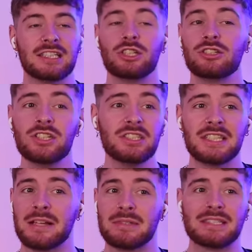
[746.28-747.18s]
this doesn't
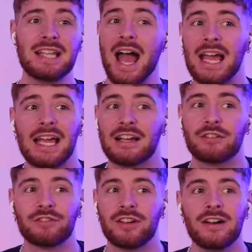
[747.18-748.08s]
seem
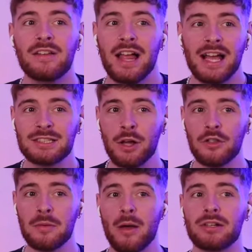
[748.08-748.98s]
safe. He's not
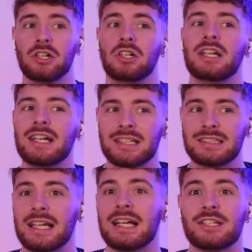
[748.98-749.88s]
the most clear
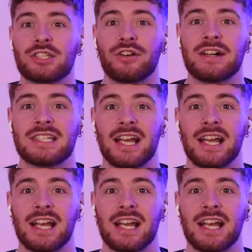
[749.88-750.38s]
teacher, is